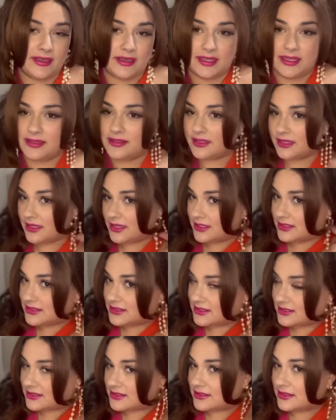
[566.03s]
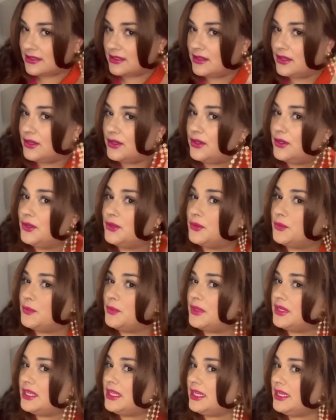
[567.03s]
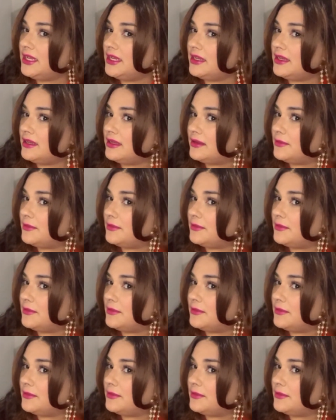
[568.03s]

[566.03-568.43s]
I think it's really